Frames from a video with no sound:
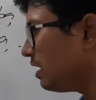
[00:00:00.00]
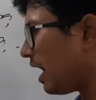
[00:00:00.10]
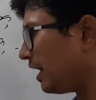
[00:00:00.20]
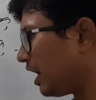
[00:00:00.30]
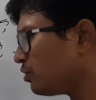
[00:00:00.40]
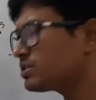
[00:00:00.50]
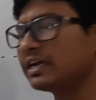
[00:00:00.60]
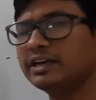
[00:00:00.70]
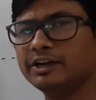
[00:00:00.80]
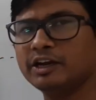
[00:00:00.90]
I have
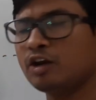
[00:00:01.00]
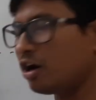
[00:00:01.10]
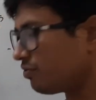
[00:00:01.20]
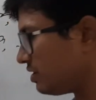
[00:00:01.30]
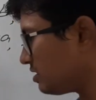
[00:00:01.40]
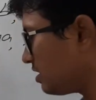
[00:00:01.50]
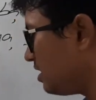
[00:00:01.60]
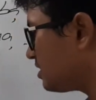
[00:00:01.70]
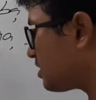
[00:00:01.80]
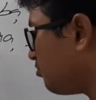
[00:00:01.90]
generated a long ways.
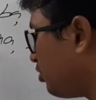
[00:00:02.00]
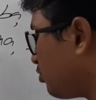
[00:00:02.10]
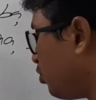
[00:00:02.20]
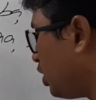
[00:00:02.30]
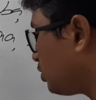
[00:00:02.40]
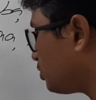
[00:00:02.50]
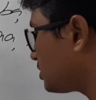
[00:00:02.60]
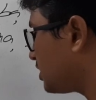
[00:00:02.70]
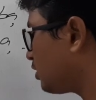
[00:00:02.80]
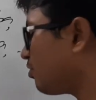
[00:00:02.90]
Someone want
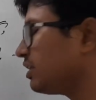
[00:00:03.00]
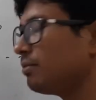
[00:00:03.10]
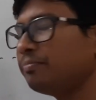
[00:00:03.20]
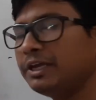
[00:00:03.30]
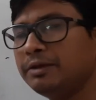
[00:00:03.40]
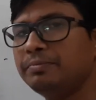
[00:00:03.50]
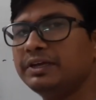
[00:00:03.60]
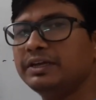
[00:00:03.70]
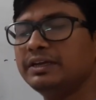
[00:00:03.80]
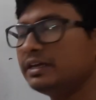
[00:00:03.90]
to check whether
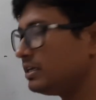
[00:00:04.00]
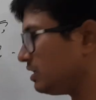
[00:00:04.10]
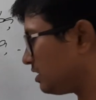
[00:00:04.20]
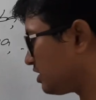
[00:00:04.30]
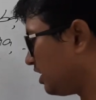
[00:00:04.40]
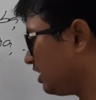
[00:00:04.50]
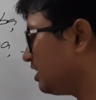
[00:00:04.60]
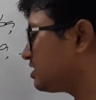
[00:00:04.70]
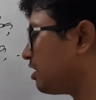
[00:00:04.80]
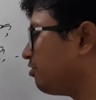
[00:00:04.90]
BB string
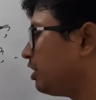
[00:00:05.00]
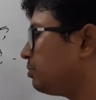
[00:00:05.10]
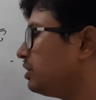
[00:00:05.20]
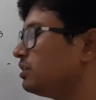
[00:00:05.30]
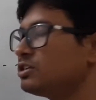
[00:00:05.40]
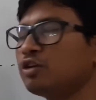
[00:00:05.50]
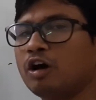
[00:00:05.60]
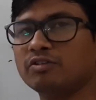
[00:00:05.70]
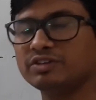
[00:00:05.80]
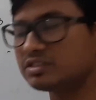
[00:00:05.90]
is available in this
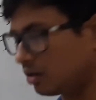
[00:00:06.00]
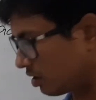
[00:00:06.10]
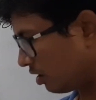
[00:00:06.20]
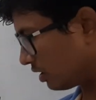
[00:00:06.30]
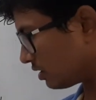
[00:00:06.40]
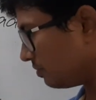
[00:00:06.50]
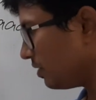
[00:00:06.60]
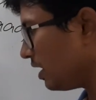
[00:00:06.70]
long ways or not.